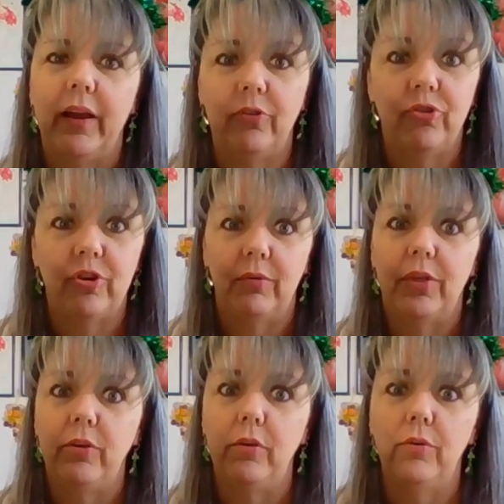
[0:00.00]
I can share
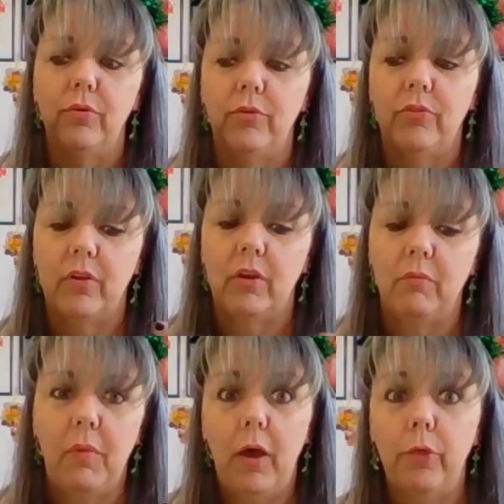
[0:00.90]
with you
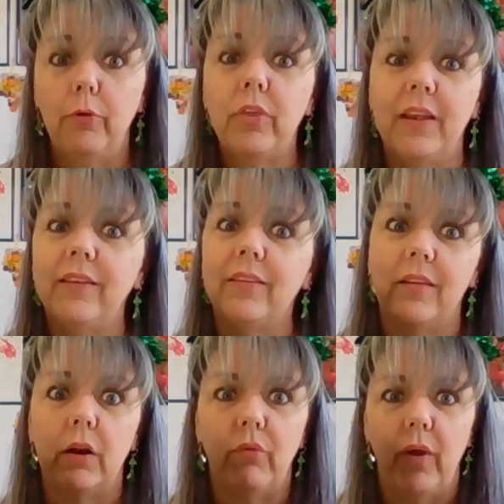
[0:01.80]
some other things
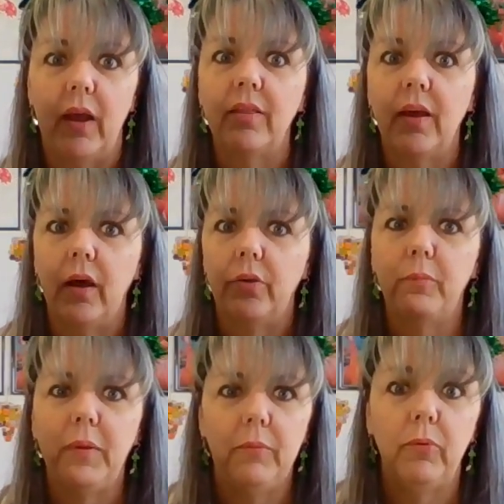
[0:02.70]
that I read that
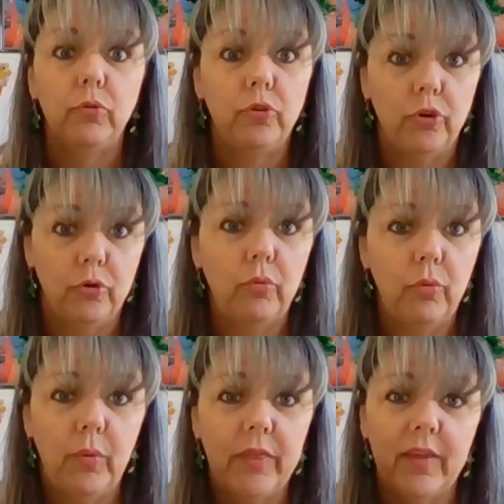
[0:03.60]
other people
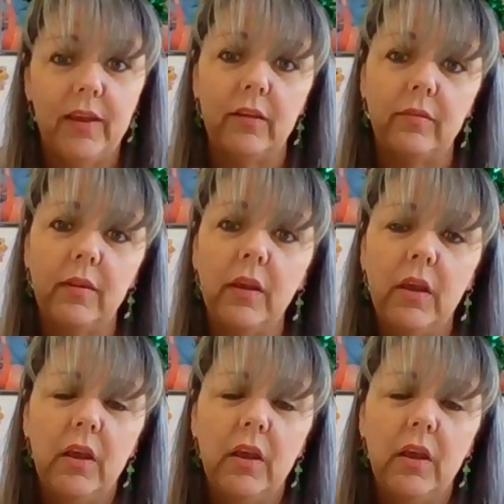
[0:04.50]
do with this.